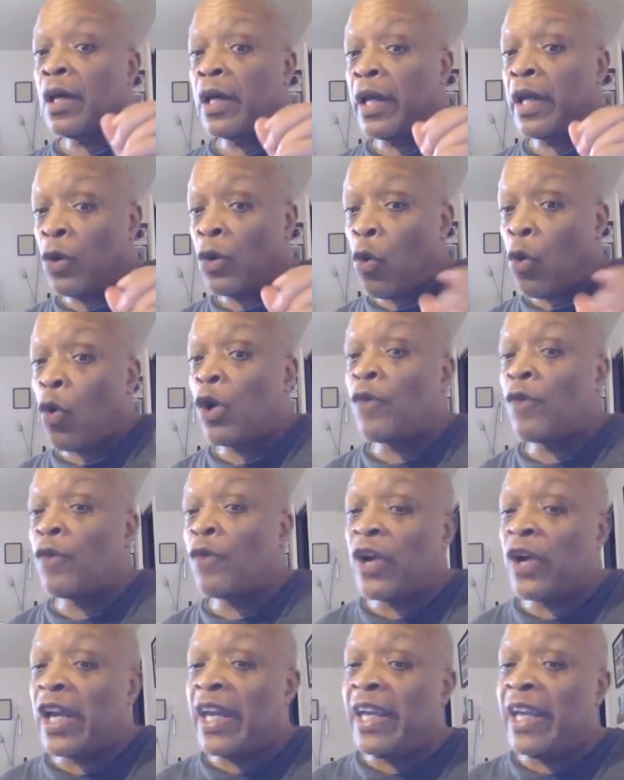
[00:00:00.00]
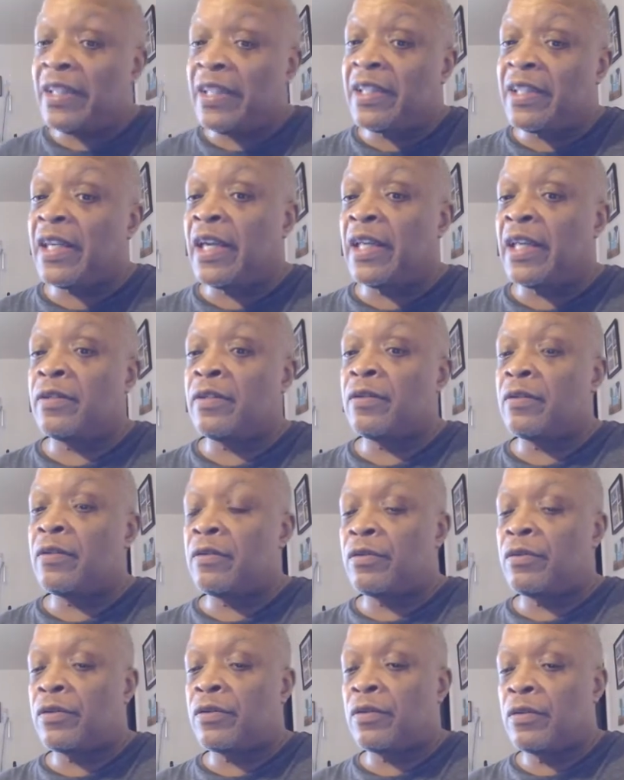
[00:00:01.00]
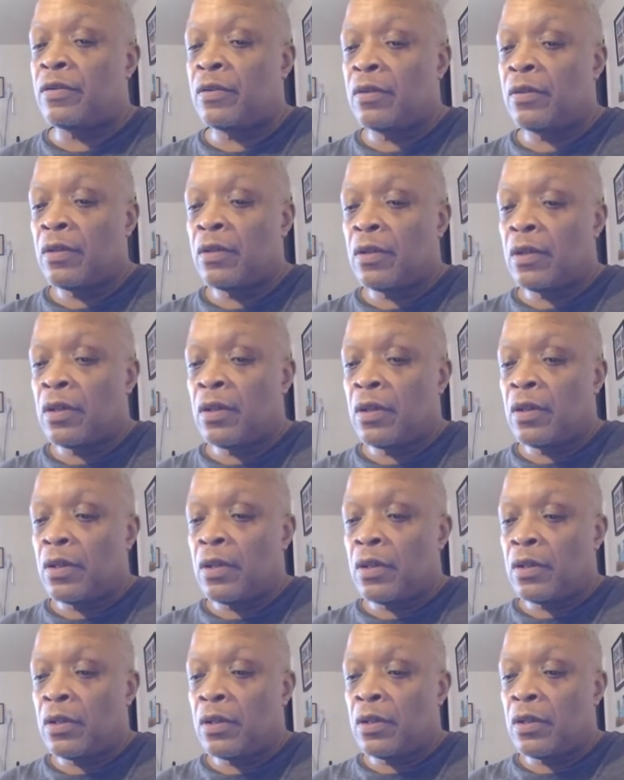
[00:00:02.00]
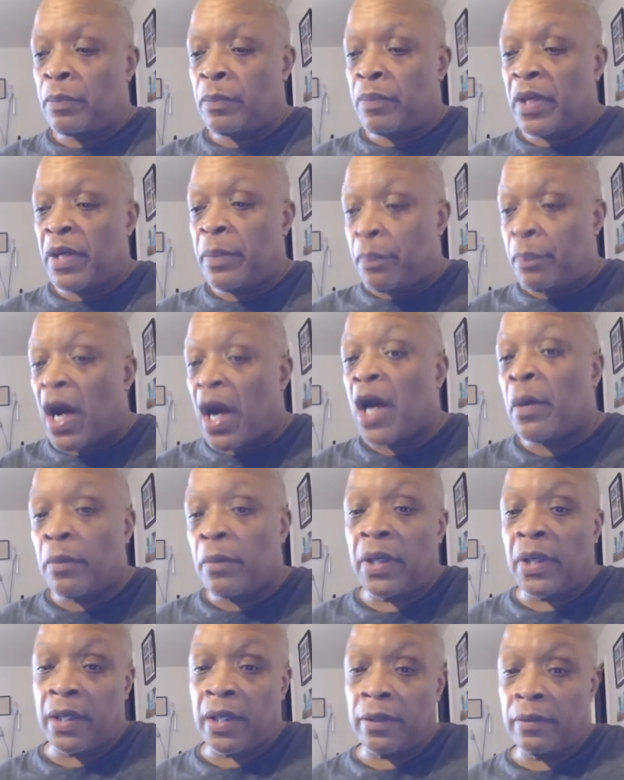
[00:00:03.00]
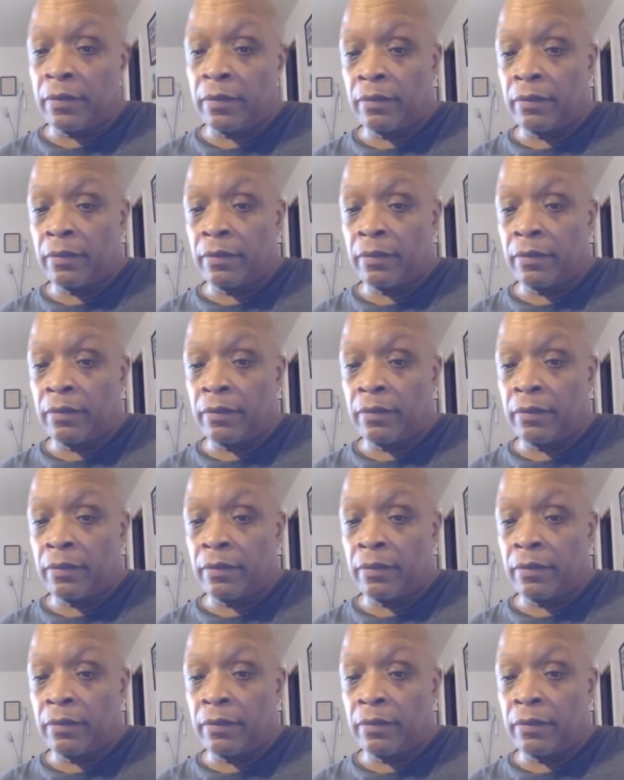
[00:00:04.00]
In order for Inktense to be permanent,